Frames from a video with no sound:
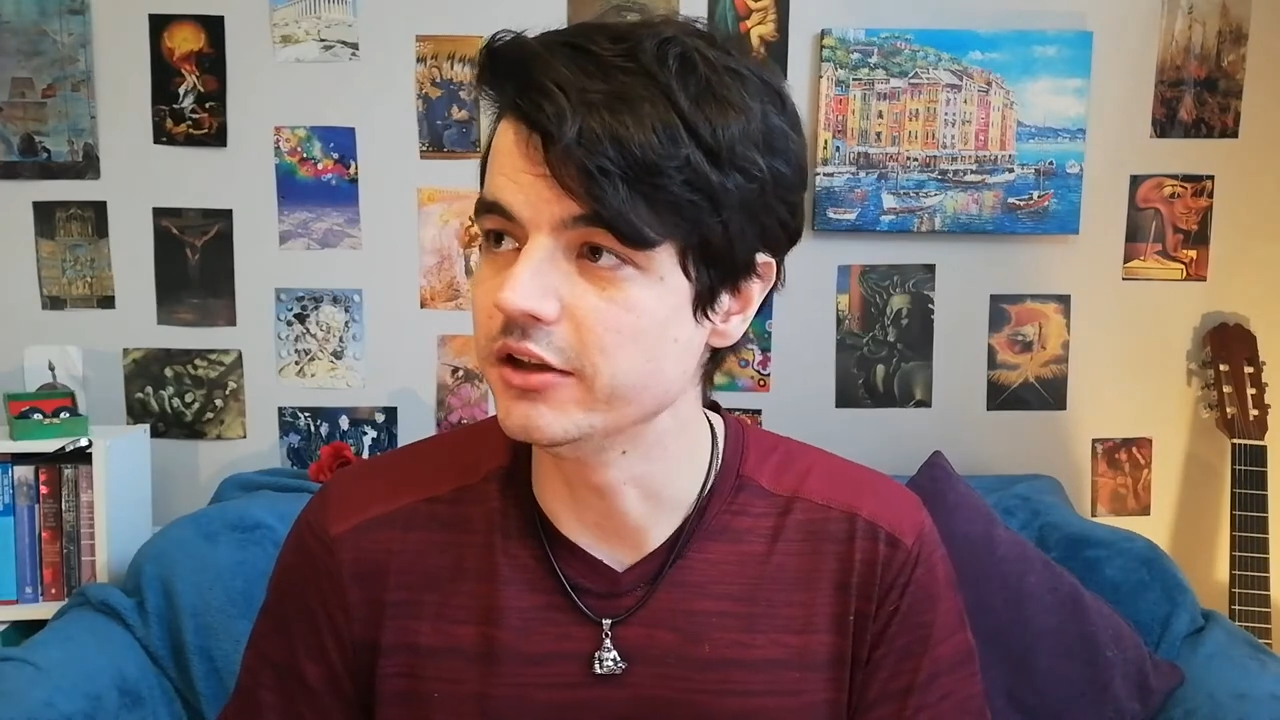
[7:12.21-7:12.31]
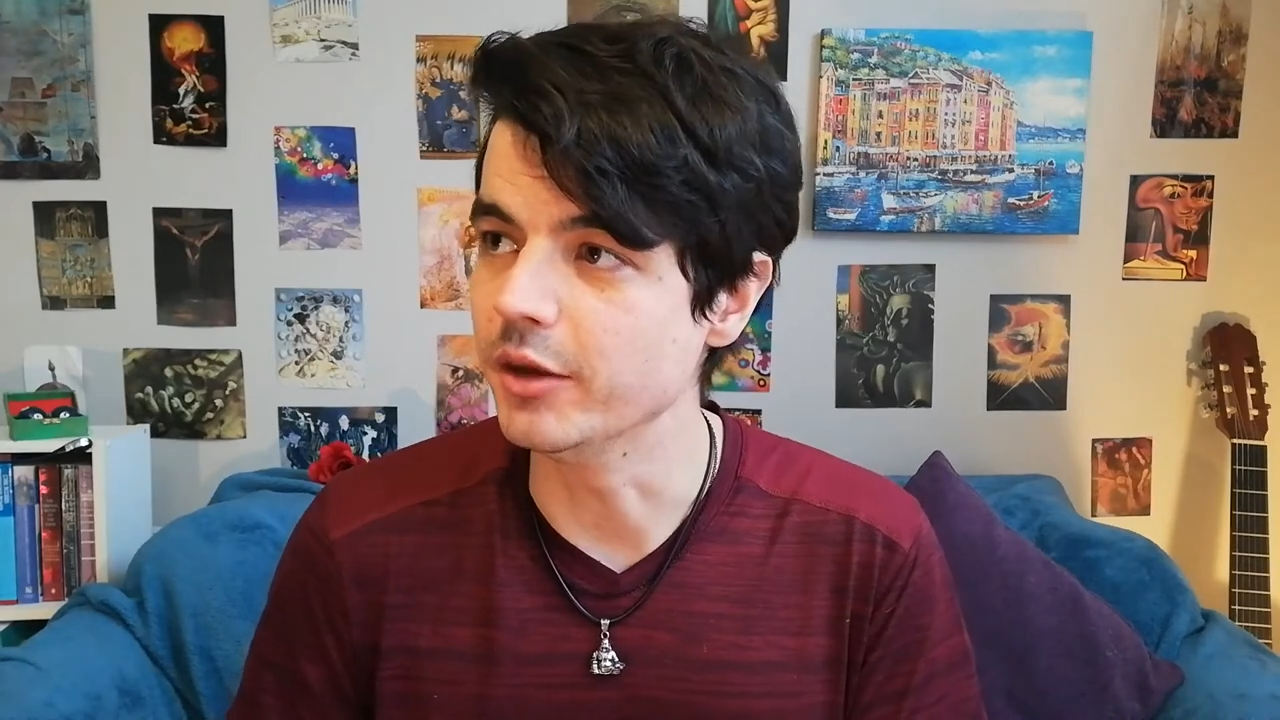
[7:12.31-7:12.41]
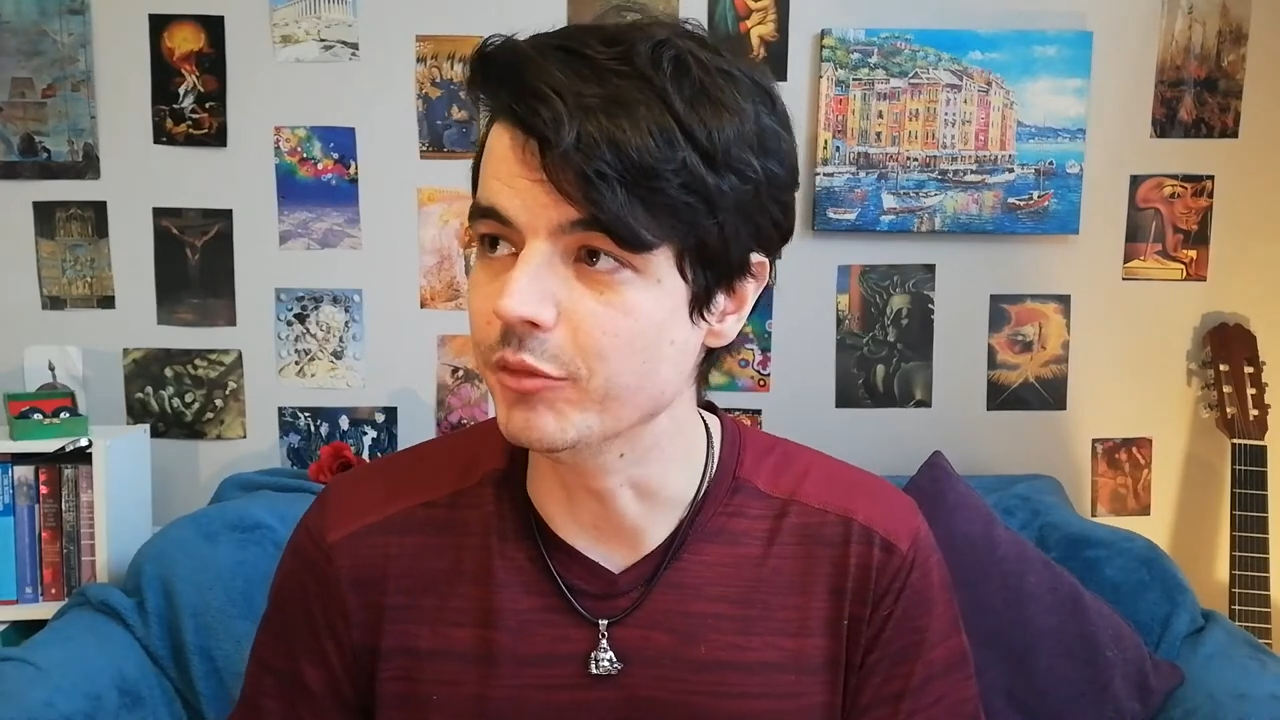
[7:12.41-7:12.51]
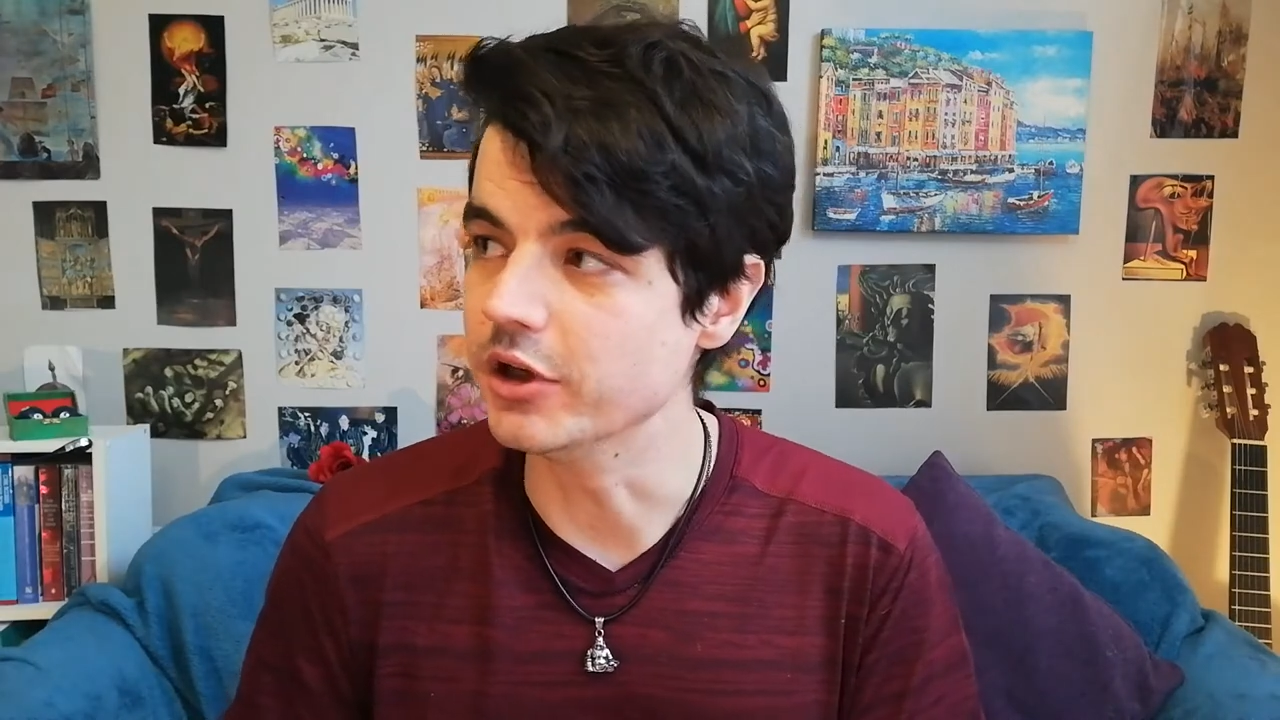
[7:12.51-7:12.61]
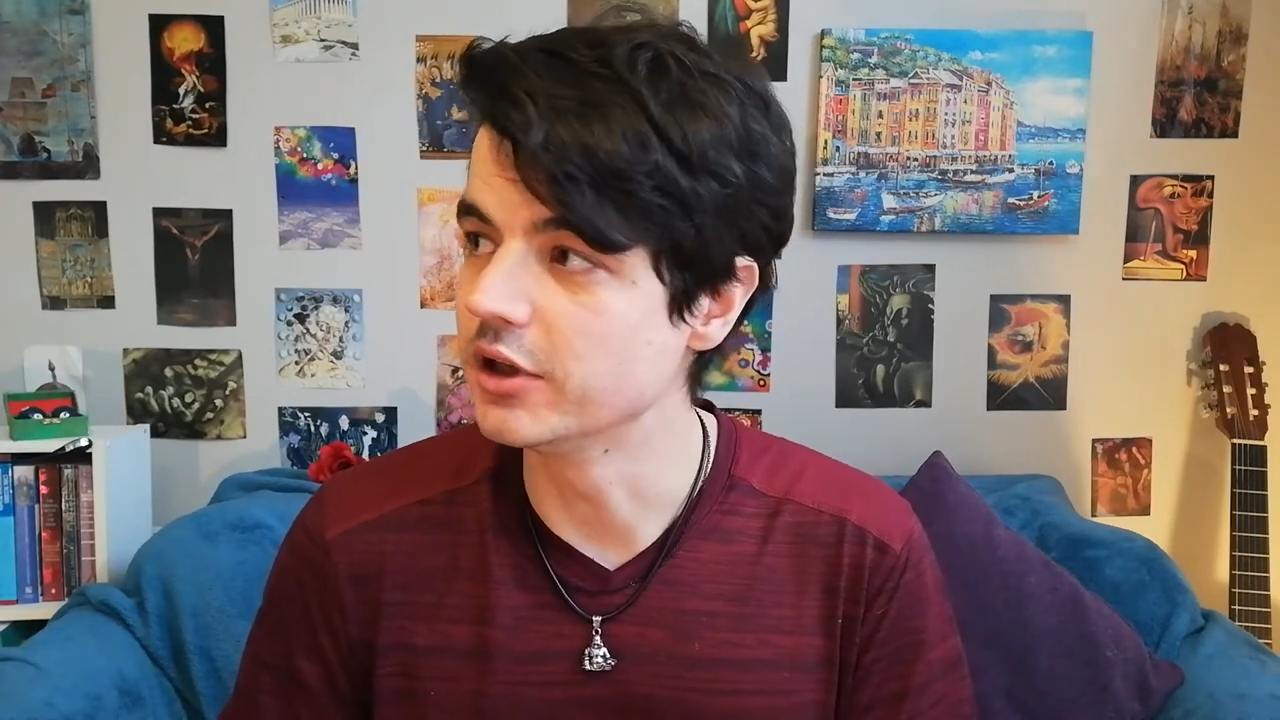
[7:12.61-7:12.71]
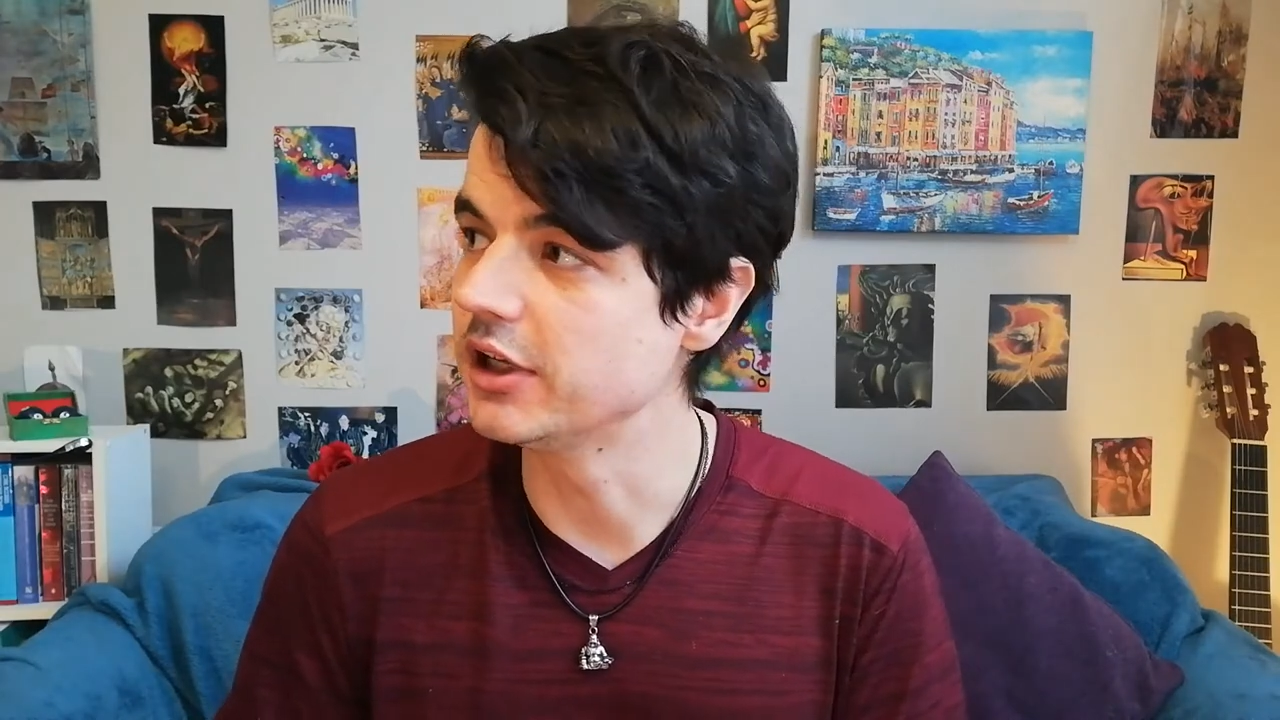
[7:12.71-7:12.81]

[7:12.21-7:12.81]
number.